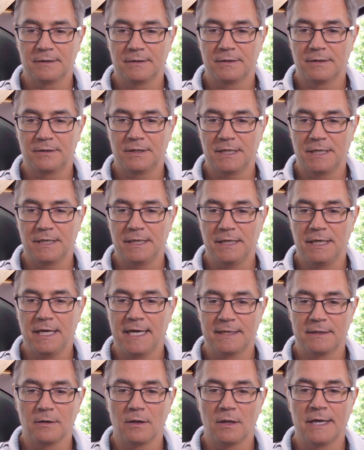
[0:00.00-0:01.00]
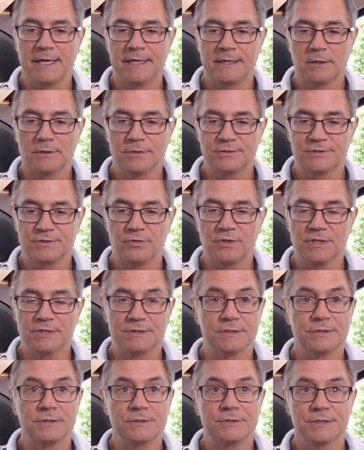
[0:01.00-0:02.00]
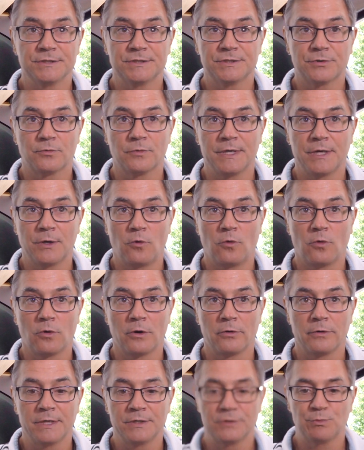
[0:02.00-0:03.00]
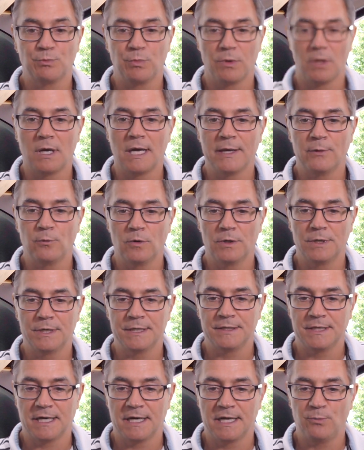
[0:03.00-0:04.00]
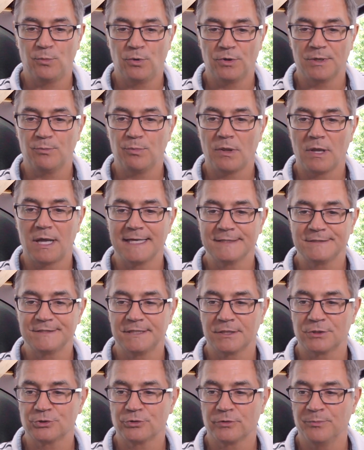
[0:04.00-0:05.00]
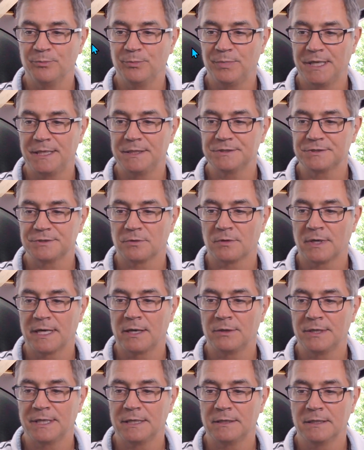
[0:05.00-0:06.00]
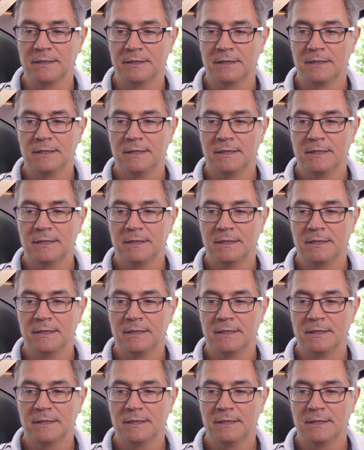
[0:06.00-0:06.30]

the headliner. So this is just 3/4 inch plywood, and then I put a plastic trim piece around it.